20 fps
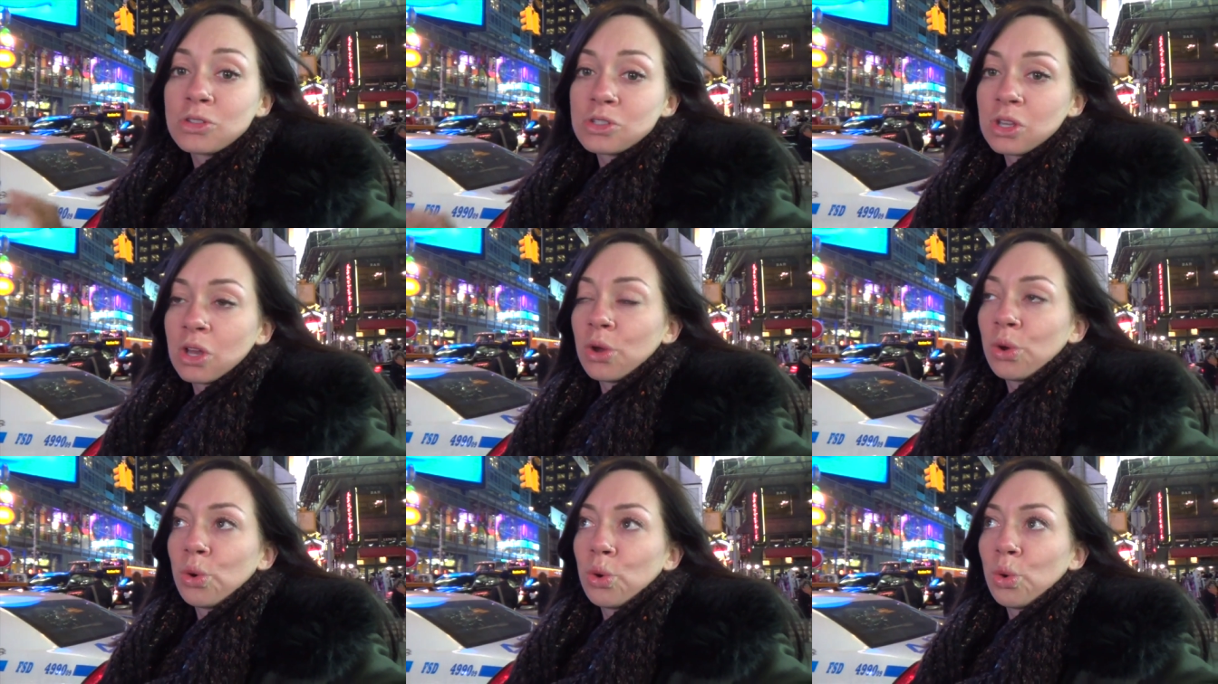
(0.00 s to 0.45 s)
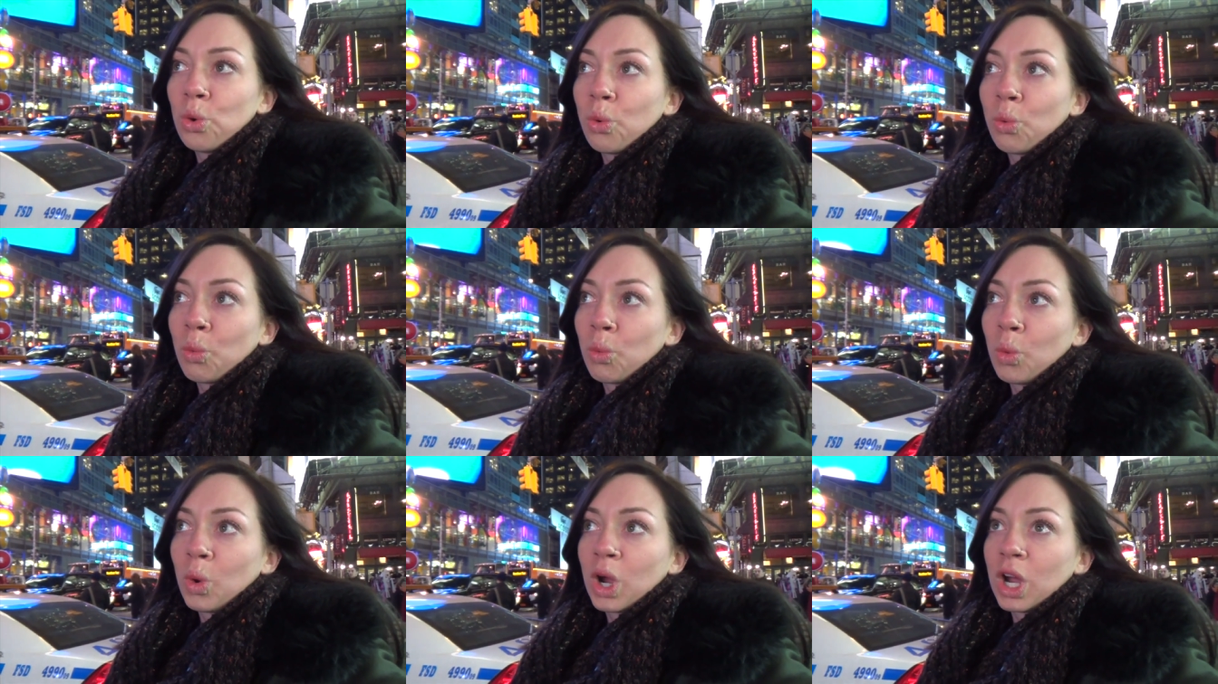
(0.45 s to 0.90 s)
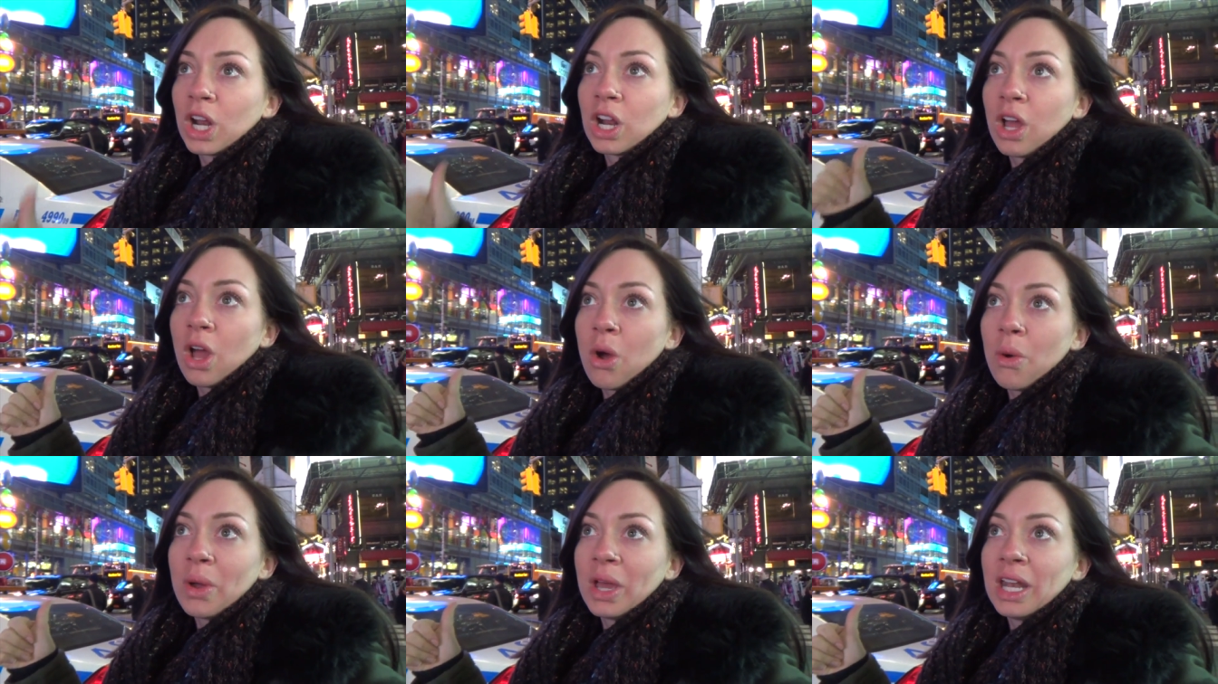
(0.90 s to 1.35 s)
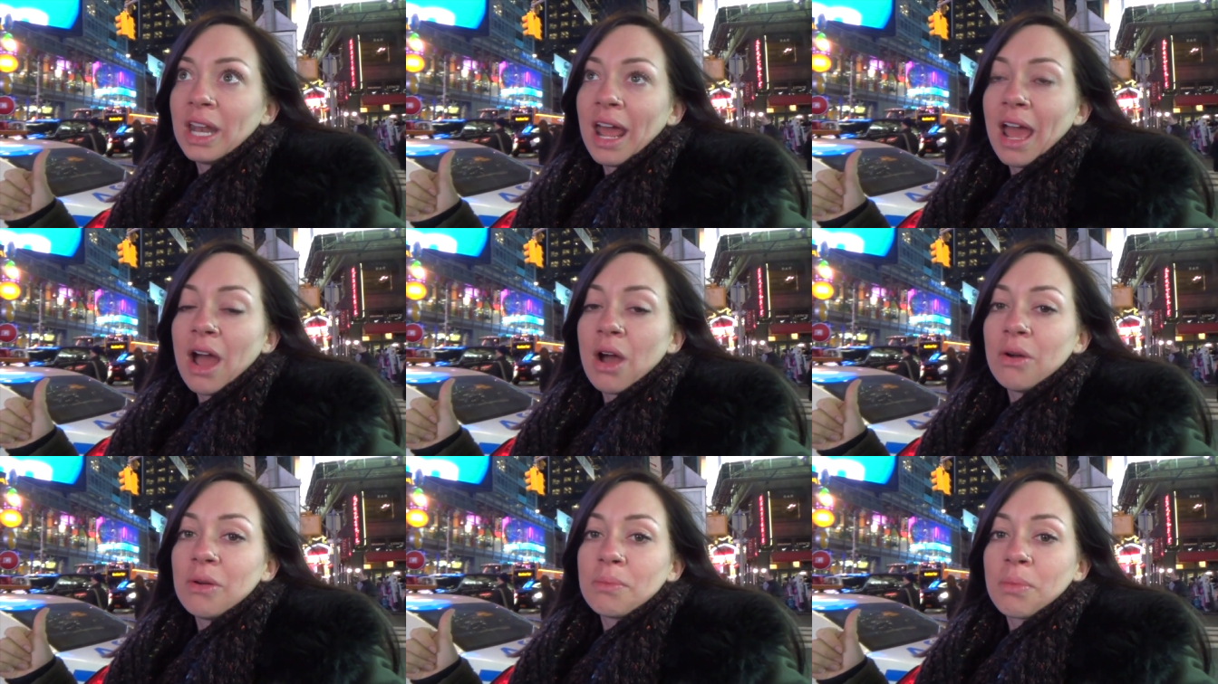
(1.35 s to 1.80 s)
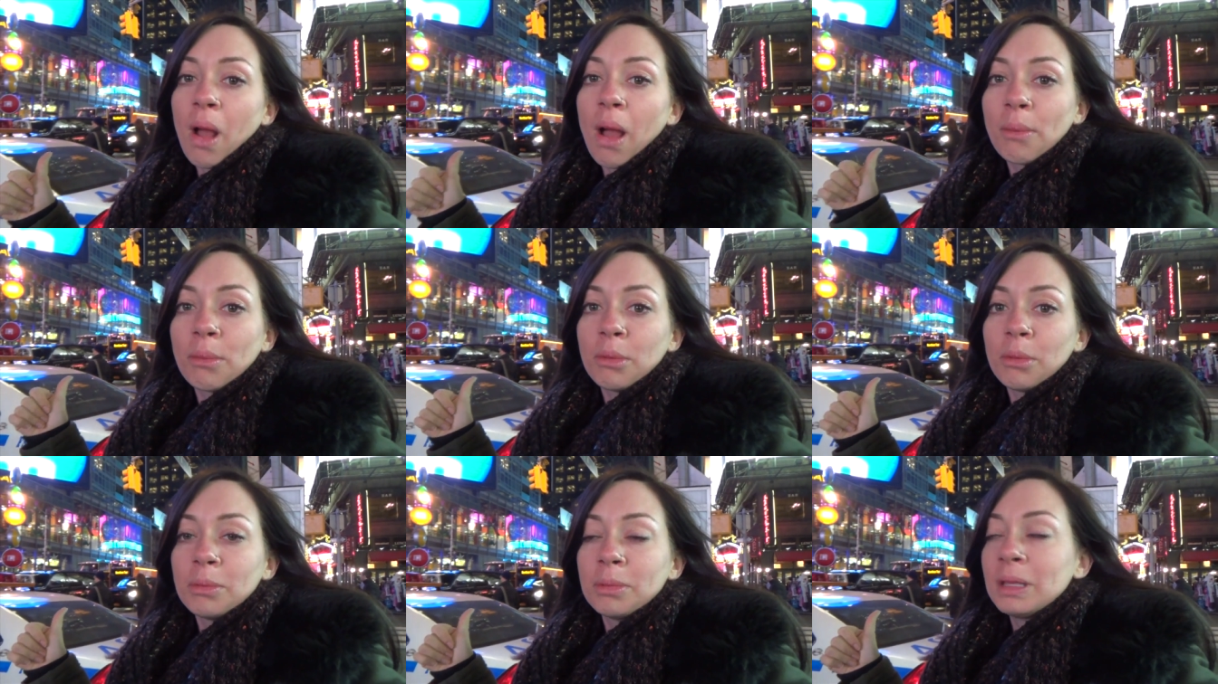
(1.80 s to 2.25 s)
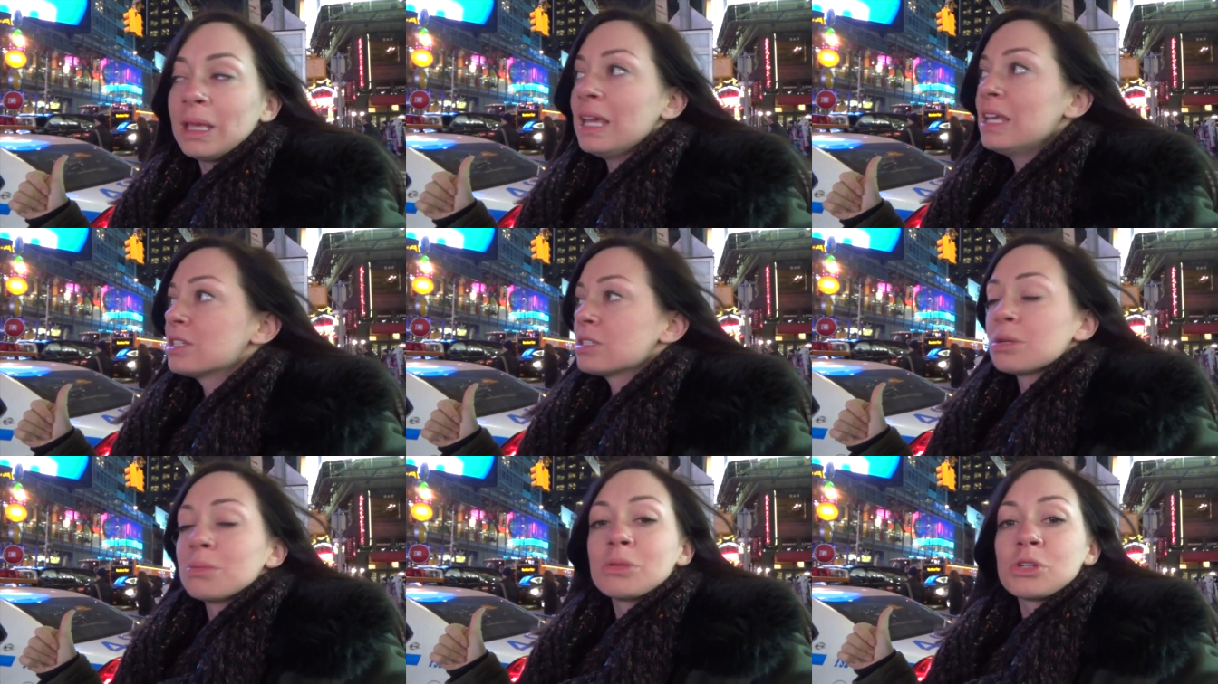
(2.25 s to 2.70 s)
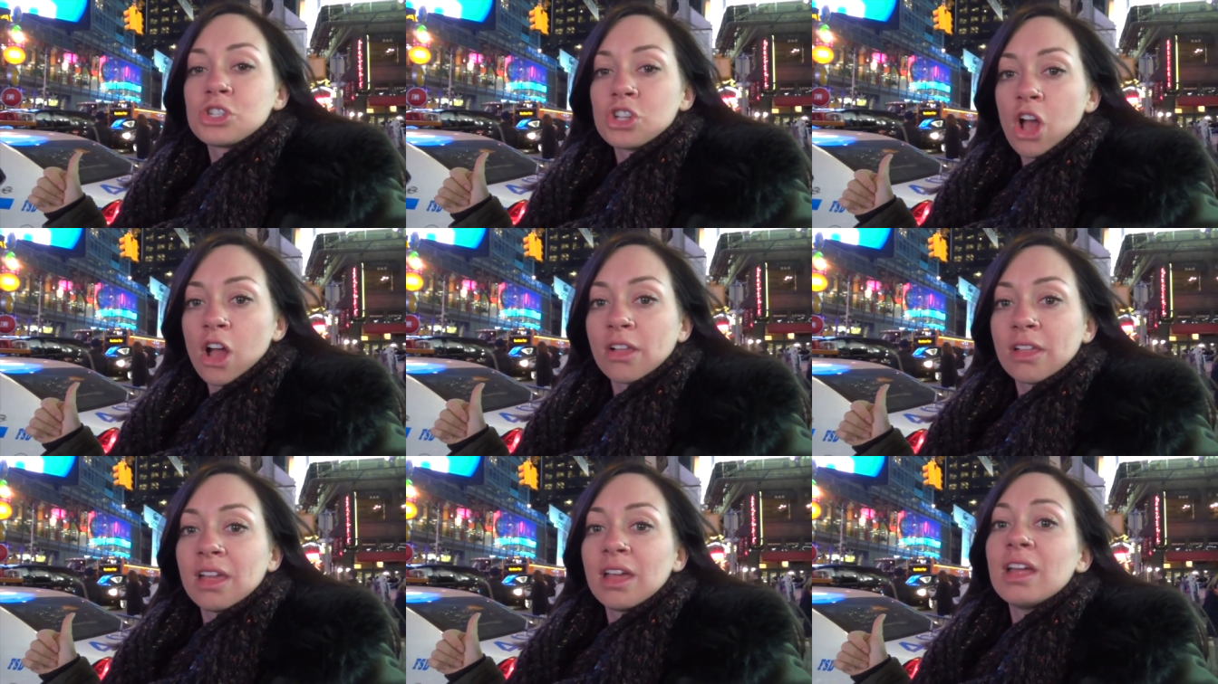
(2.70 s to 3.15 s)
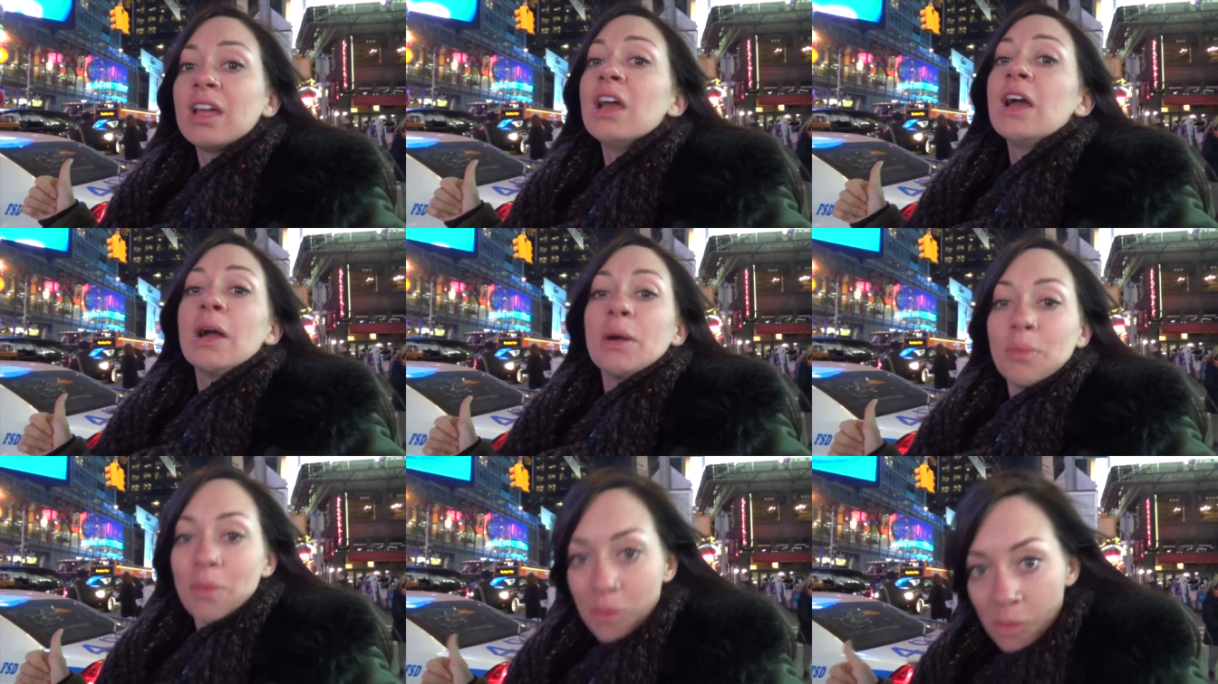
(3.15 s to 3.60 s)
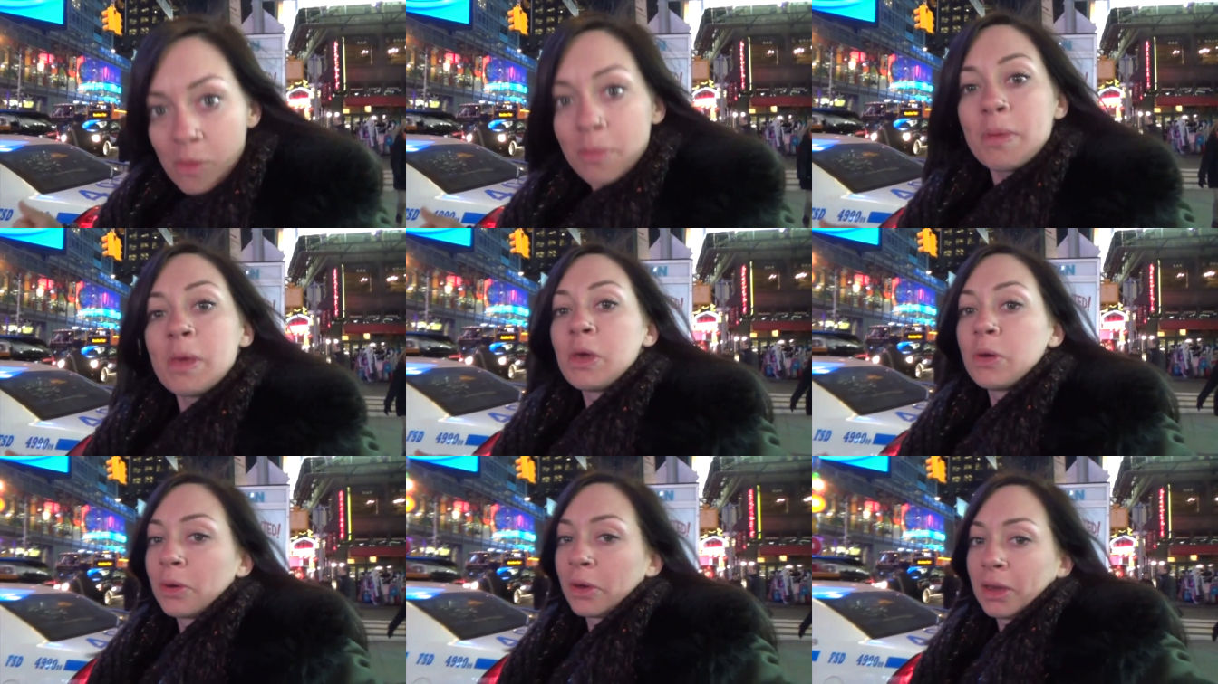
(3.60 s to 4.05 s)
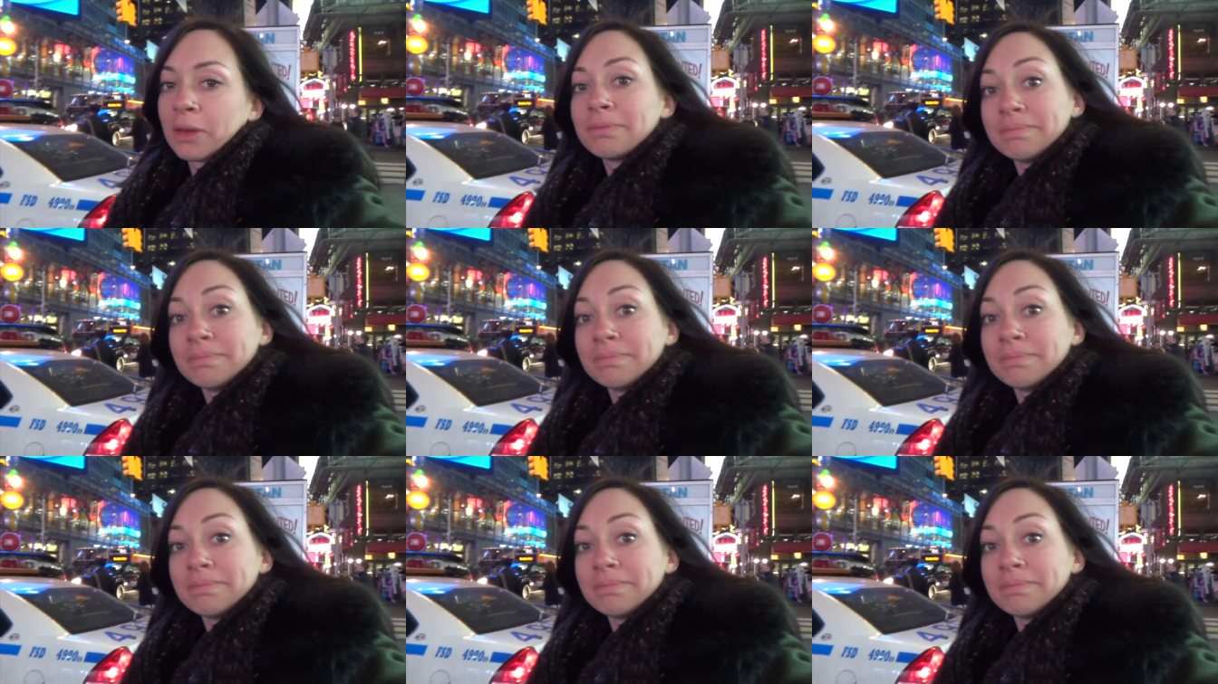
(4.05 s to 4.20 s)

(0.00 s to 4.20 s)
So we're gonna go in now and probably eat so much chocolate, we will puke.